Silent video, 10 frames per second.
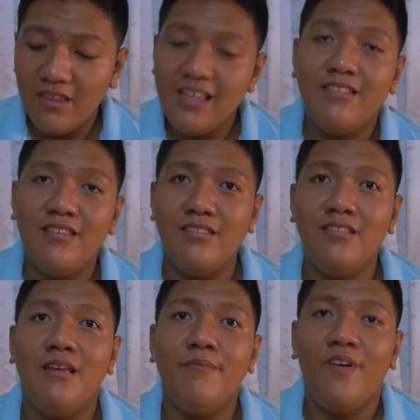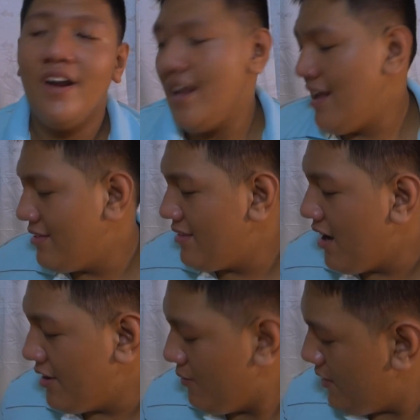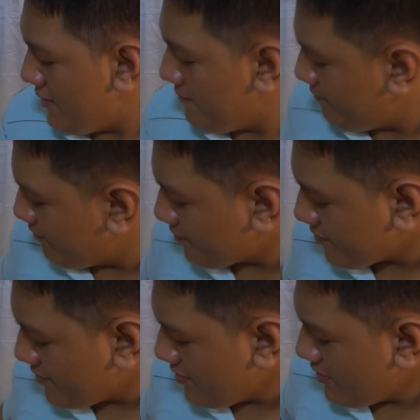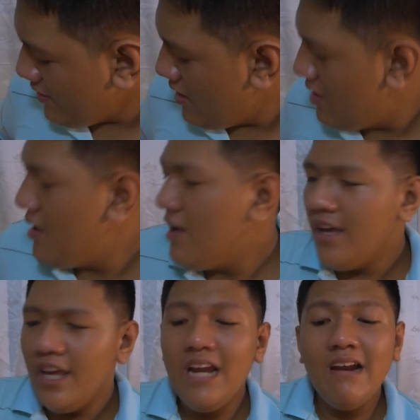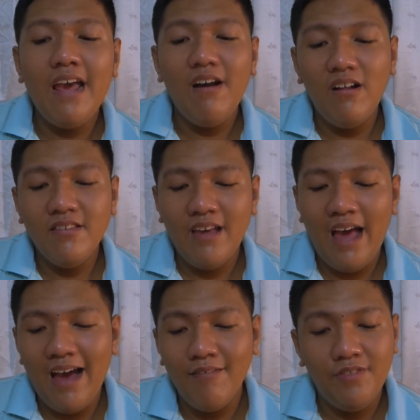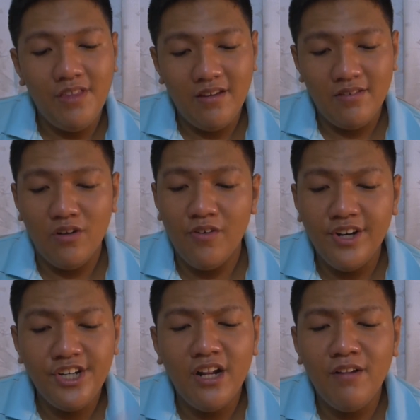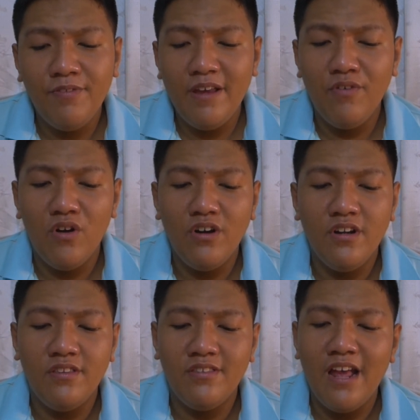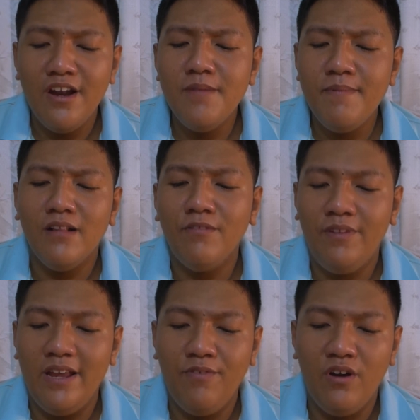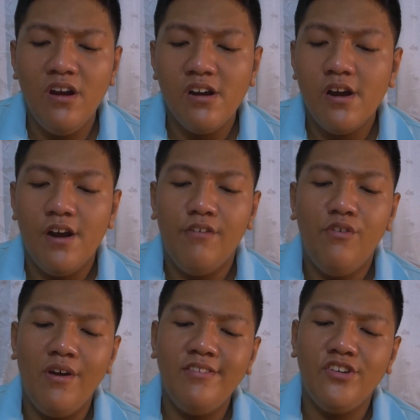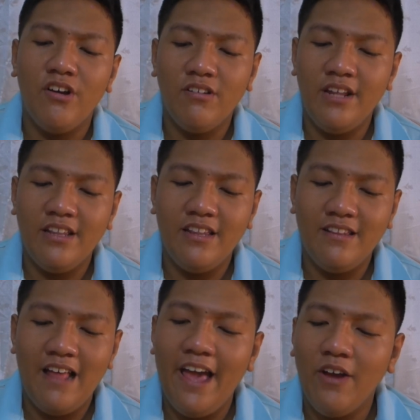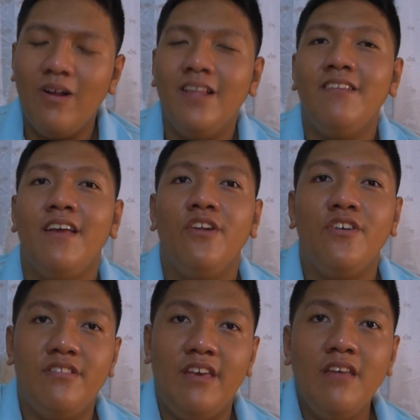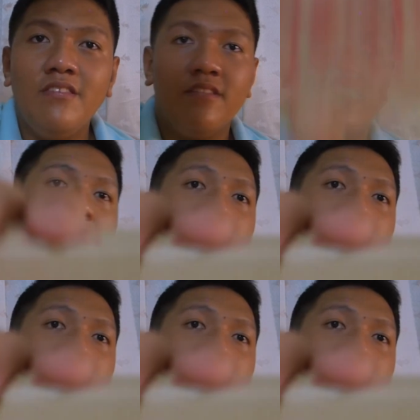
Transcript: It's just the same variant as the other one. Here I also have this original flavor or the standard milk flavor Royce Chocolate High Quality and Good Taste.